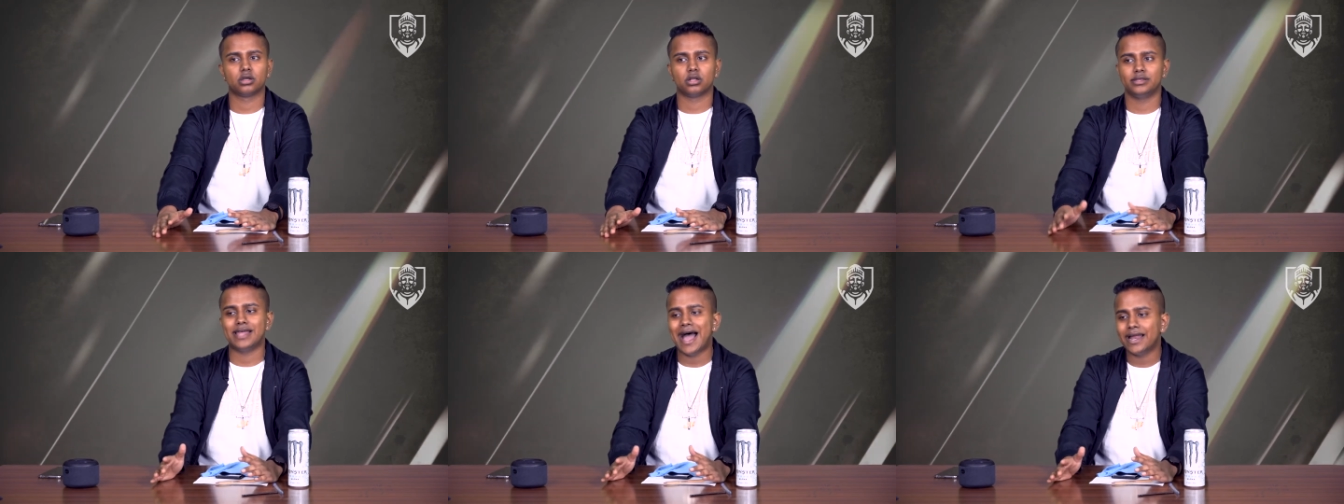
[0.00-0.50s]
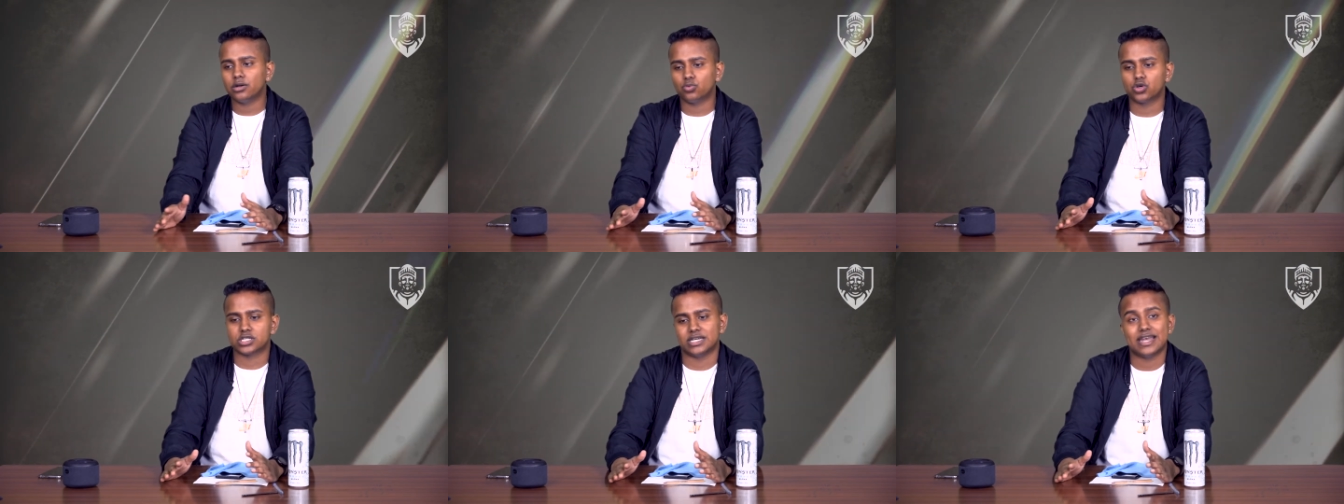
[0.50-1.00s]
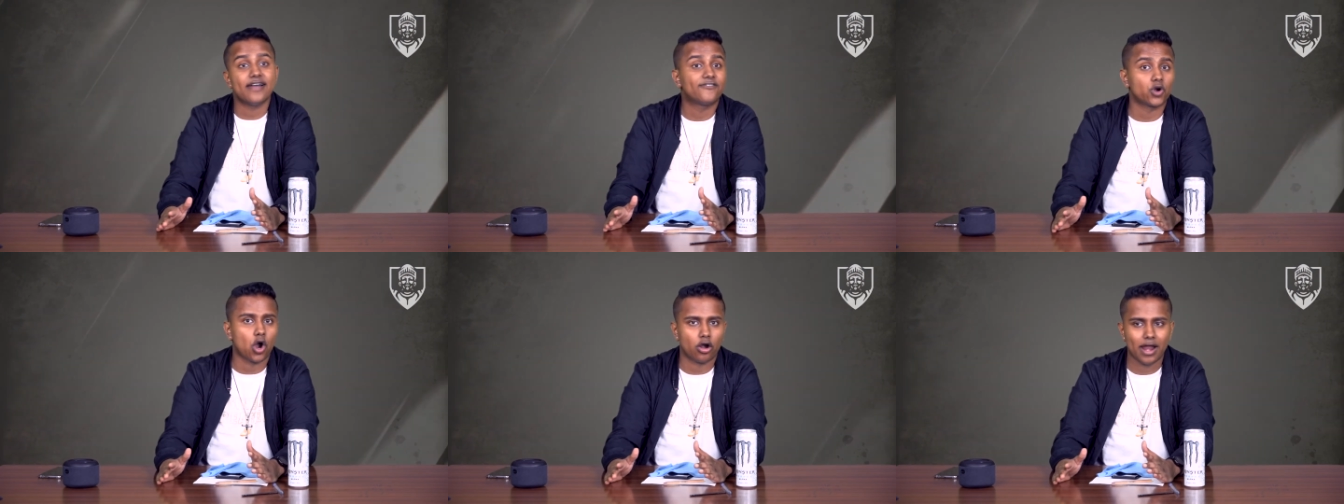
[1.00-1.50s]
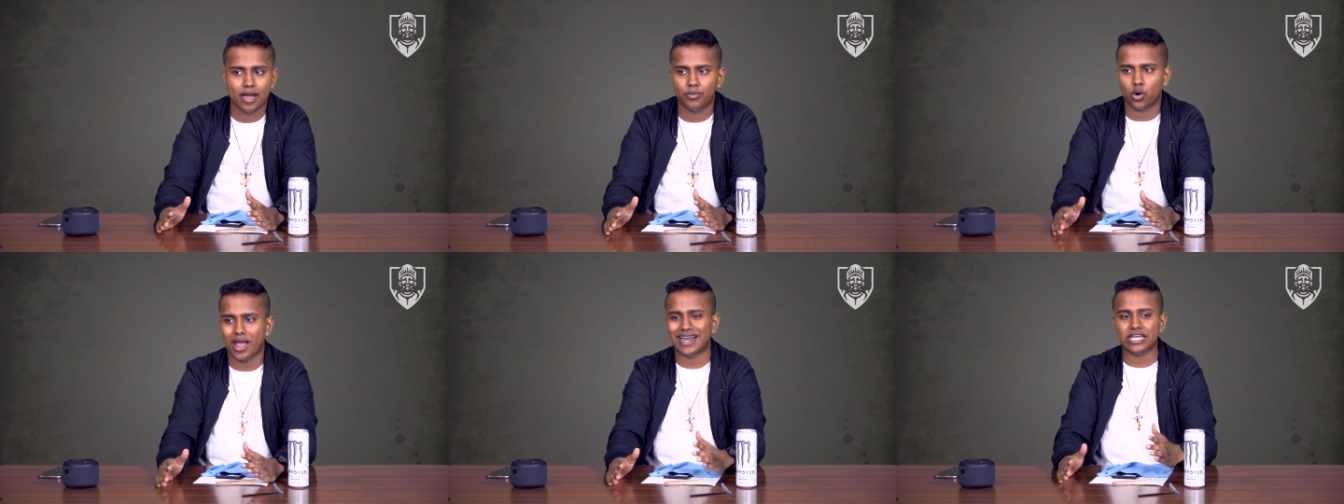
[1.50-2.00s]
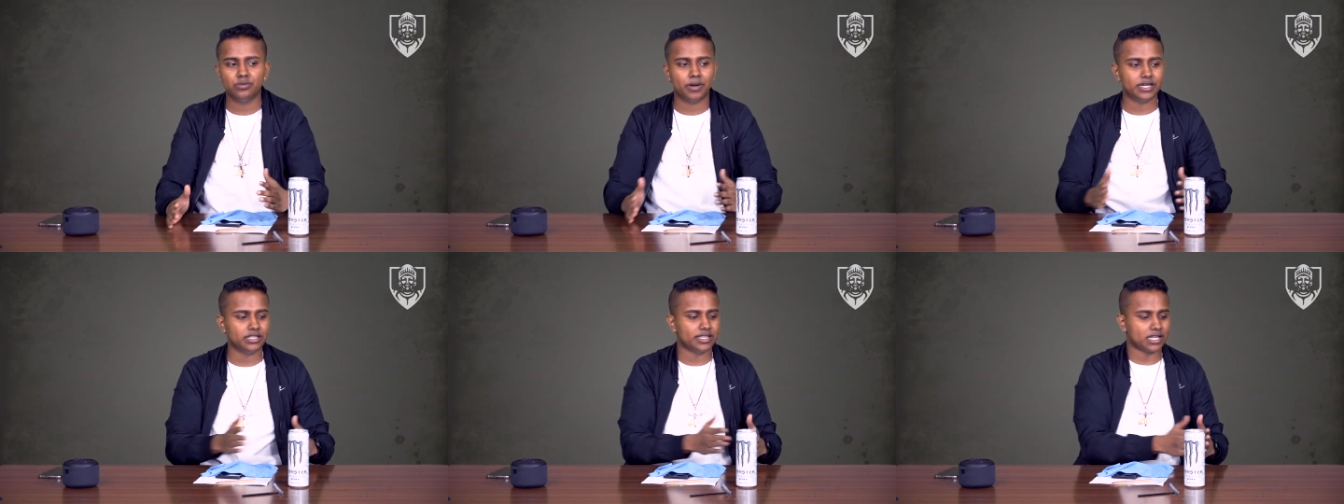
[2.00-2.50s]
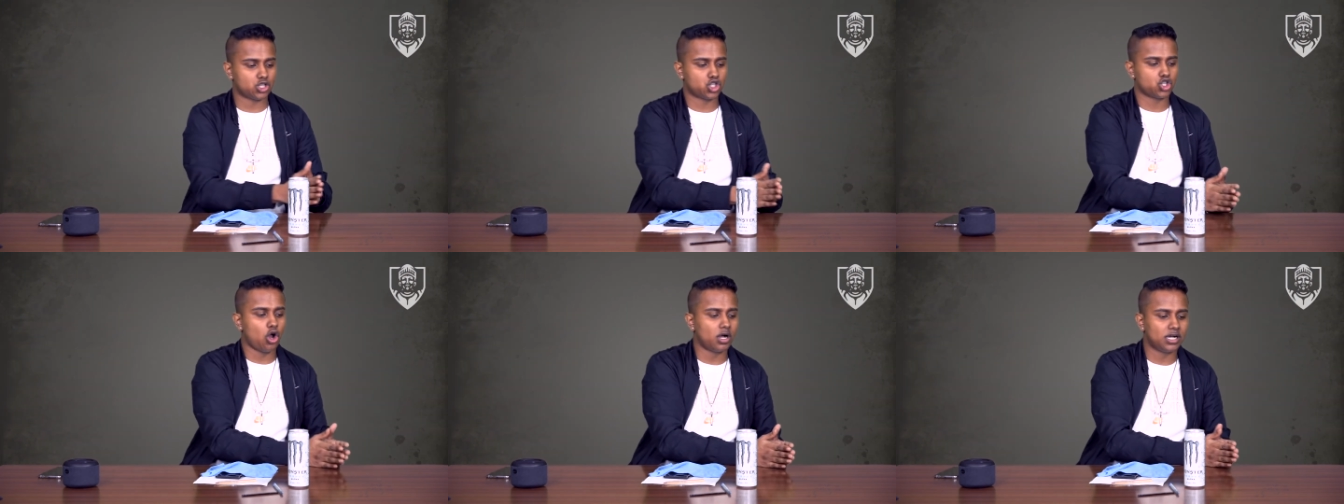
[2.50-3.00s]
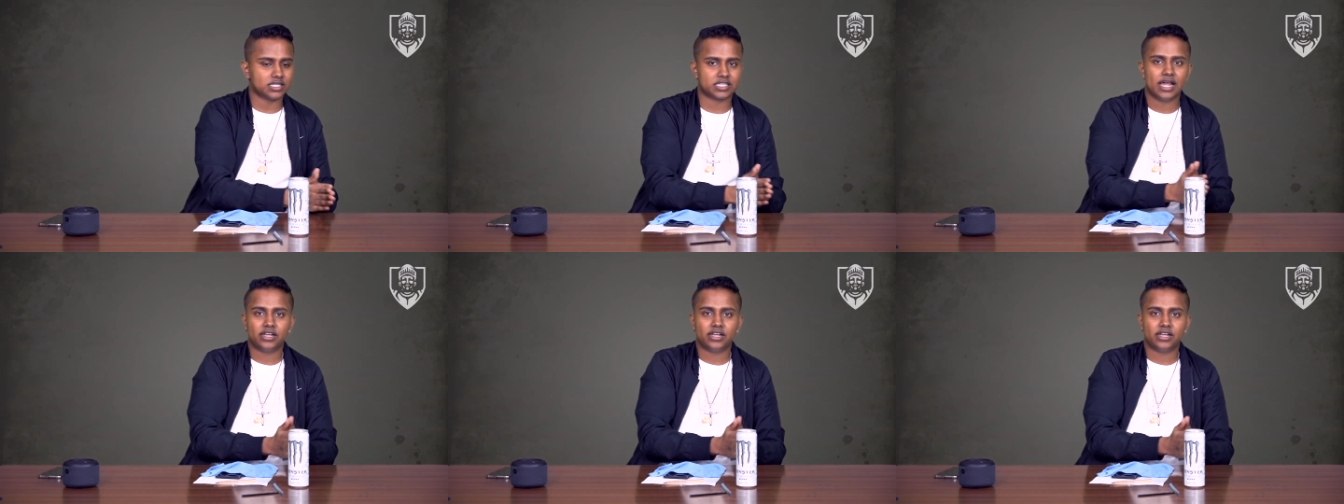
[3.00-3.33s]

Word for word: That was never our MO. Anybody that saw us,